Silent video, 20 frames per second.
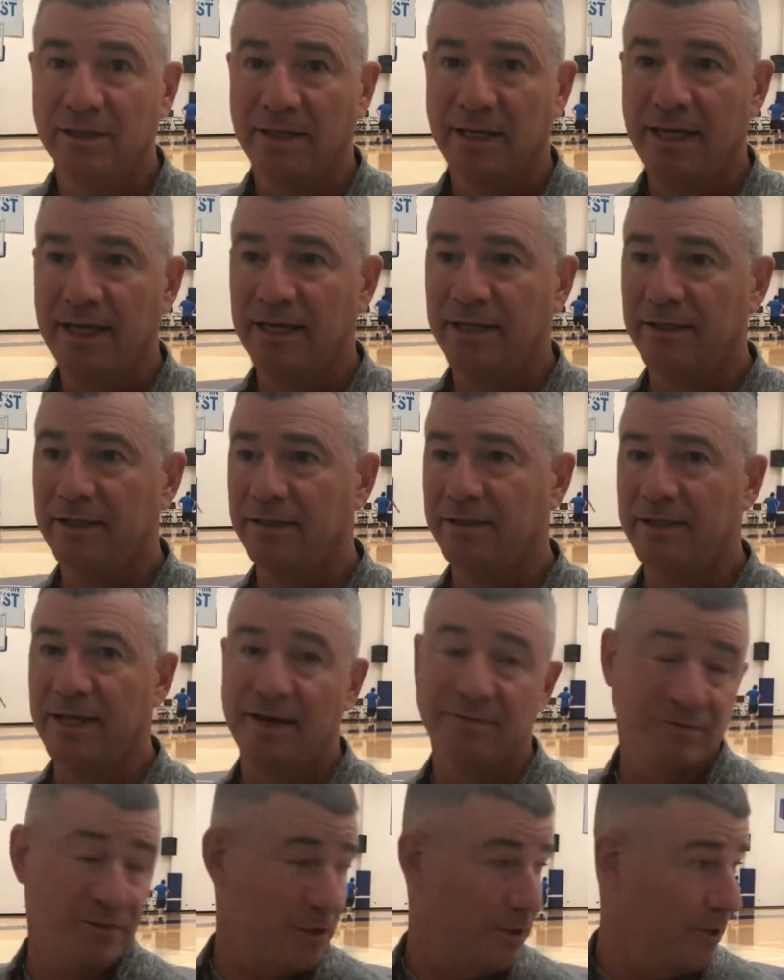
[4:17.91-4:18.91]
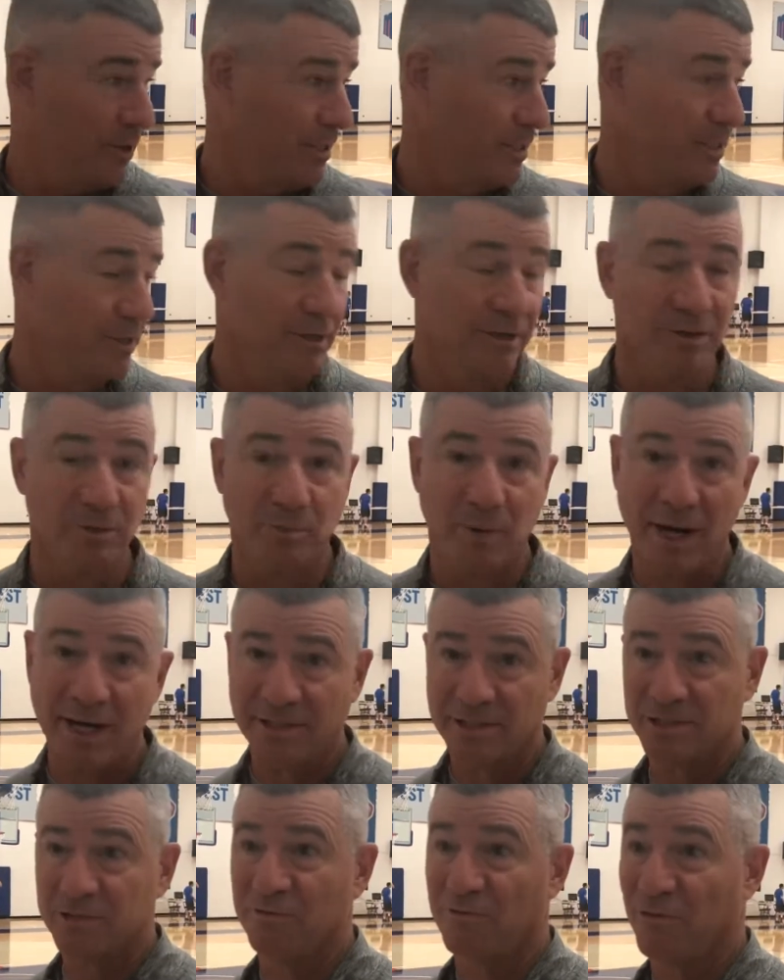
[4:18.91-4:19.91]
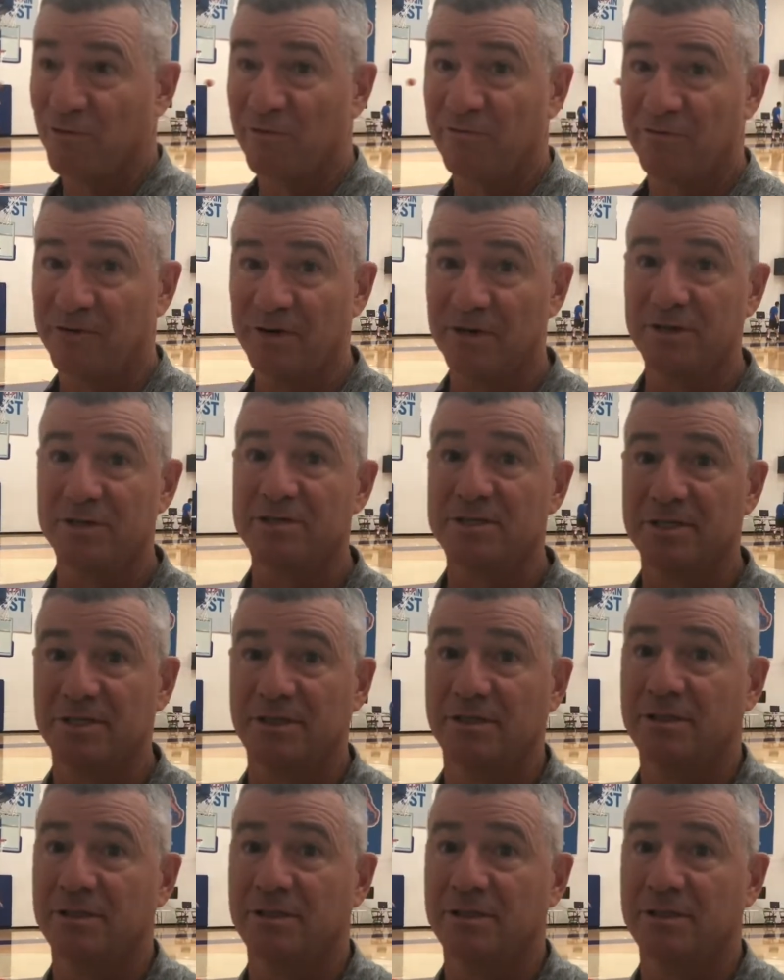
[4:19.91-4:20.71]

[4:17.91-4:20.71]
And they have to earn it here on the practice floor first.